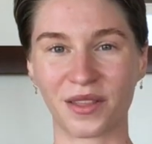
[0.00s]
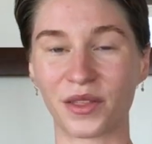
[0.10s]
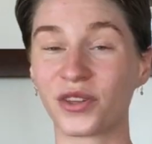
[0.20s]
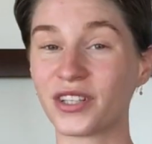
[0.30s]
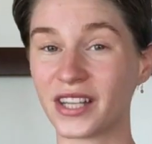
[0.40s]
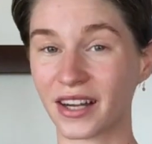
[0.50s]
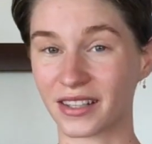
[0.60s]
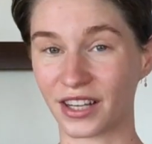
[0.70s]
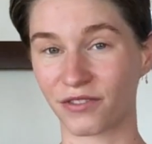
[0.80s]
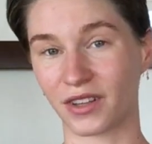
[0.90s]
The third
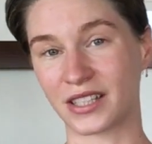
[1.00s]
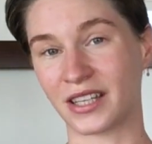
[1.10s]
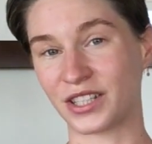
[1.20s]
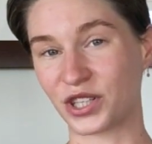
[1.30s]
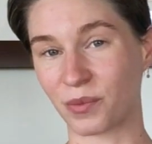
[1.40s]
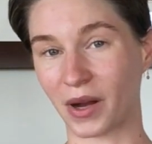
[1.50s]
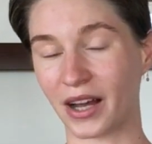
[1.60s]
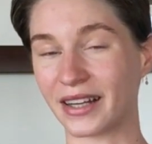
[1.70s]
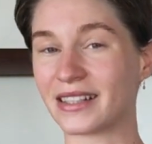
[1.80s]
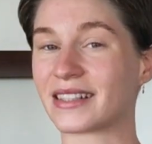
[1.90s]
technique for listening to your
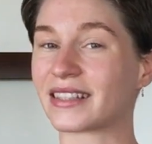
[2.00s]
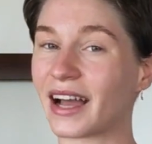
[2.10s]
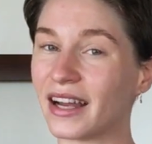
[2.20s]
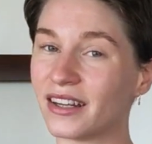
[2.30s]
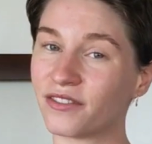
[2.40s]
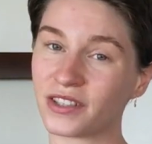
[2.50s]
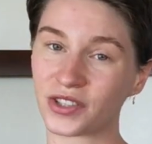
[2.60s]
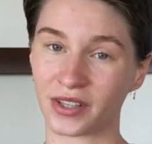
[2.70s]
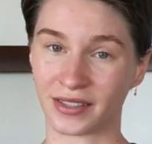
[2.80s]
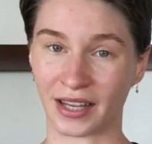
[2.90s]
body is guided
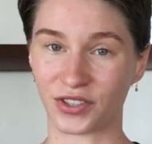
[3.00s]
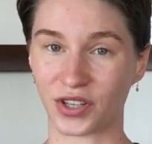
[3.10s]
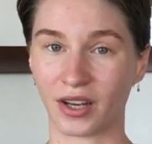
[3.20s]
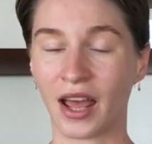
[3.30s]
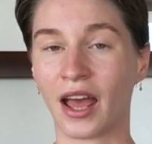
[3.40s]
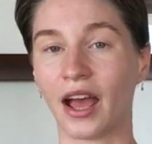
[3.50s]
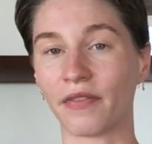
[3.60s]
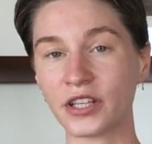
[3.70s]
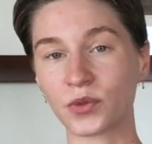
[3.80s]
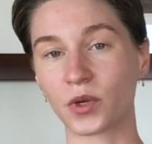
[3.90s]
visualization,
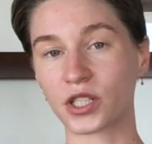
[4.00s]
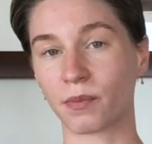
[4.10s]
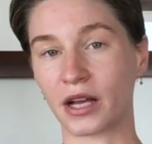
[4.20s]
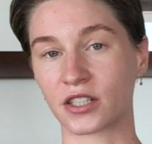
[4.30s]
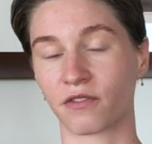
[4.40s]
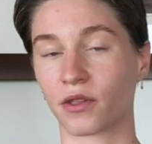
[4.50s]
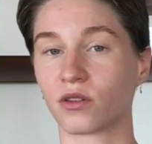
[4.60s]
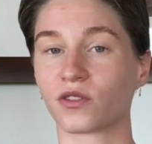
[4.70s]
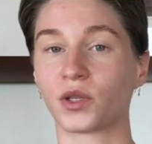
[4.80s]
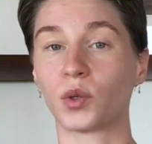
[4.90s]
and this works best for
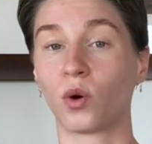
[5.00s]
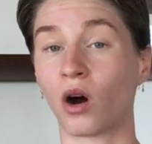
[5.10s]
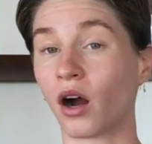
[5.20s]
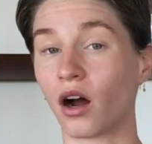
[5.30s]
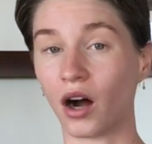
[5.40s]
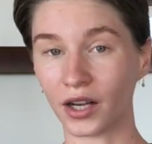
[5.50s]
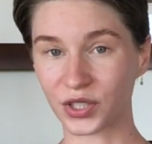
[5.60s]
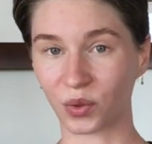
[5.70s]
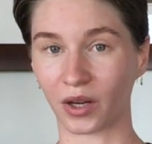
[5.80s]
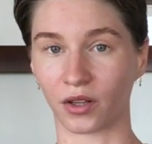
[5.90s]
those of you who are
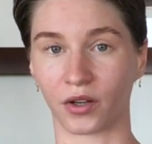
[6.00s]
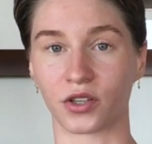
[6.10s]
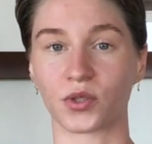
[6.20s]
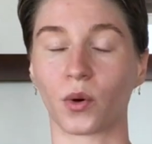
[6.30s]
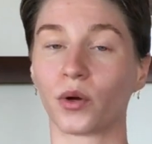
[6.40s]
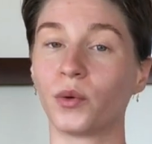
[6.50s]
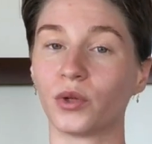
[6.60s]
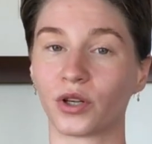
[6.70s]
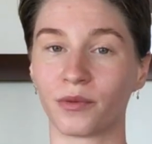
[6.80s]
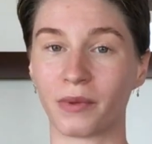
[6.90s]
auditory learners or who
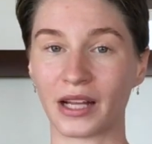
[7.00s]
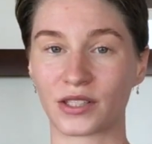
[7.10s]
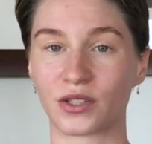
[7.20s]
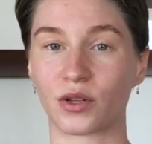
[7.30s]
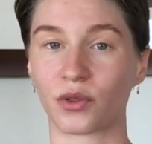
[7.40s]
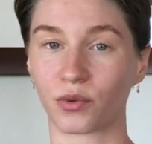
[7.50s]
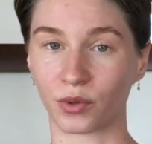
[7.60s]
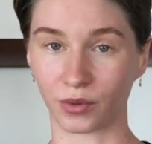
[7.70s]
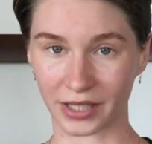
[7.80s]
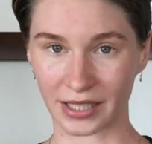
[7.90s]
learn best
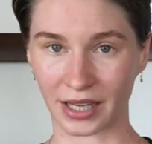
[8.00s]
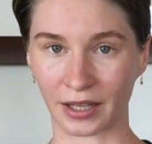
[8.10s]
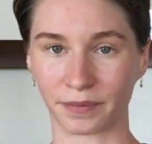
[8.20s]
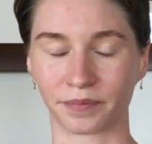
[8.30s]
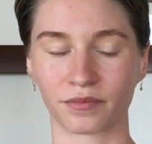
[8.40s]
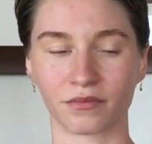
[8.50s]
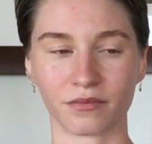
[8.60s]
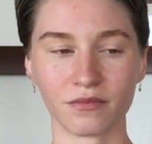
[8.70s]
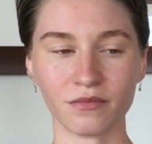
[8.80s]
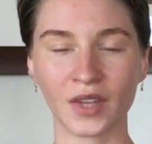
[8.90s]
through listening.
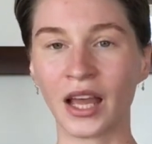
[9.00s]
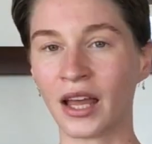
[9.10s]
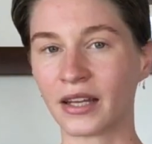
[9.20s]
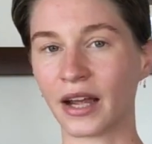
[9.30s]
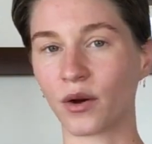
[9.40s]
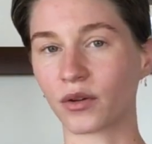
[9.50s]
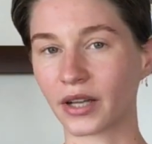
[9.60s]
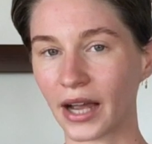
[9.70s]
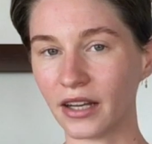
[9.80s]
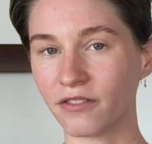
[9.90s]
Now,
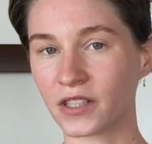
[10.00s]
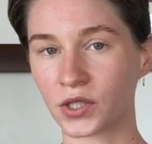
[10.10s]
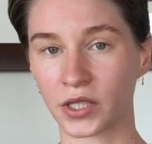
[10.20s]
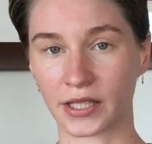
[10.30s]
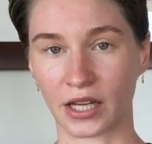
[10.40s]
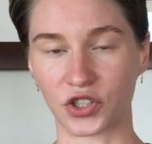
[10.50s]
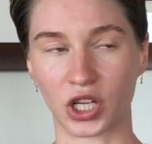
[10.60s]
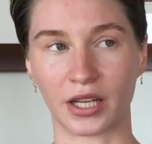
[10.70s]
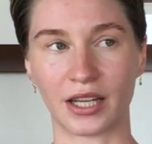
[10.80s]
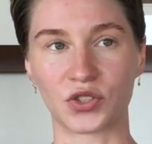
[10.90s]
guided
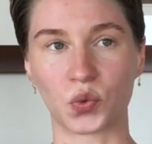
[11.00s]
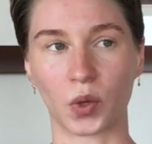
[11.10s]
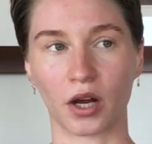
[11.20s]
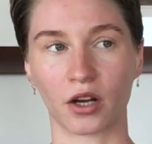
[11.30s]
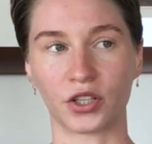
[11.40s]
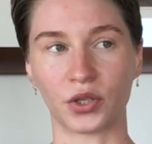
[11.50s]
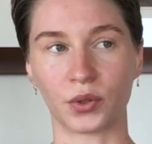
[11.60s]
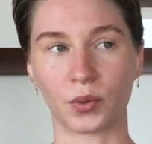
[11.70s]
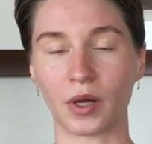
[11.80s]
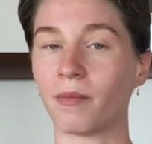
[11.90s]
visualization is where
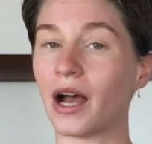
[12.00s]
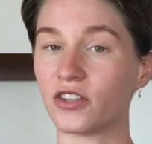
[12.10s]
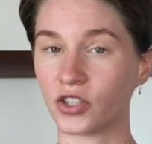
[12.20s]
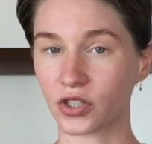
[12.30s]
you imagine